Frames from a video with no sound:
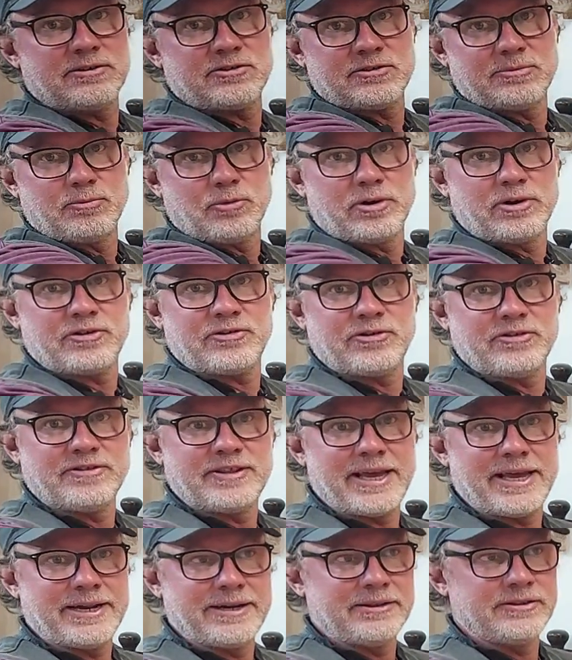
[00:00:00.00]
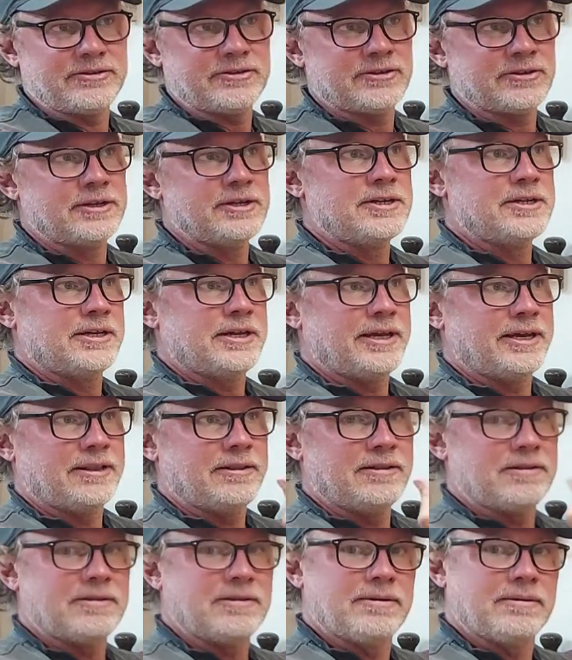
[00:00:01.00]
are some mortise and tenons,
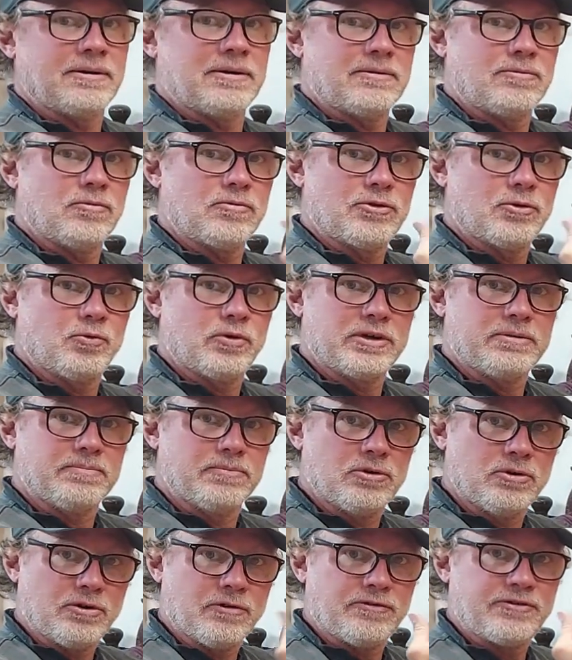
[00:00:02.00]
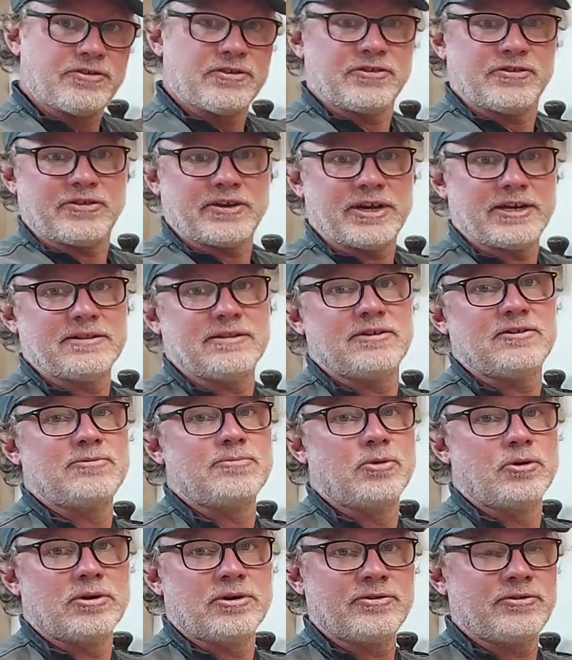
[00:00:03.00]
and the wood moves inside these
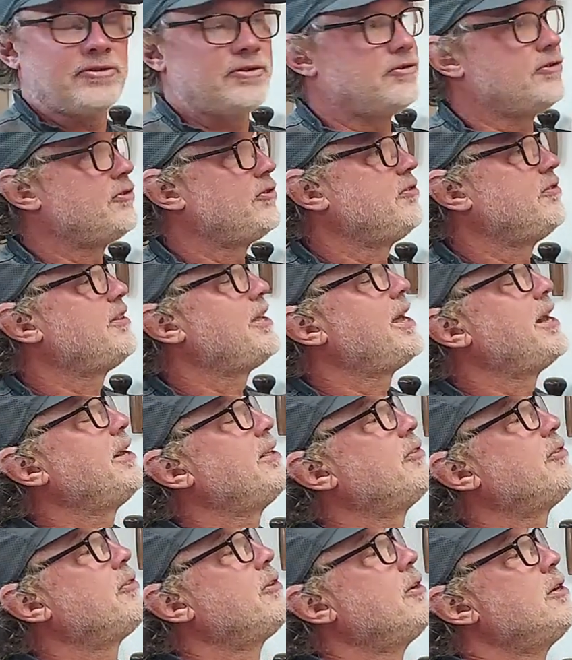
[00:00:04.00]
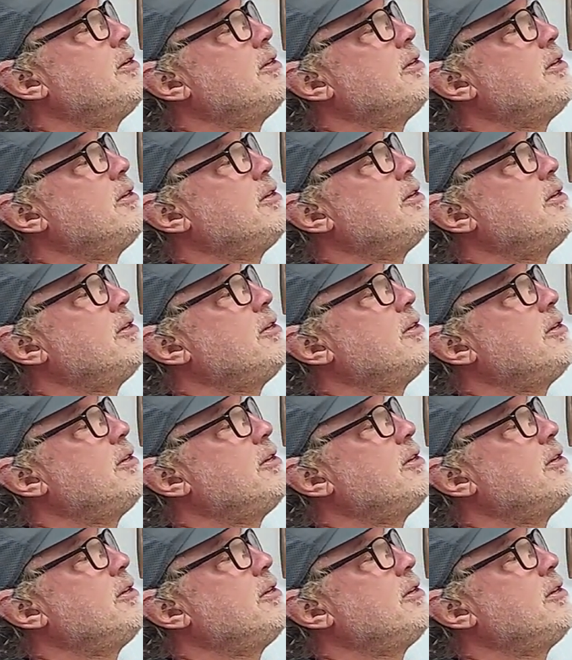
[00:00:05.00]
mortises and tenons.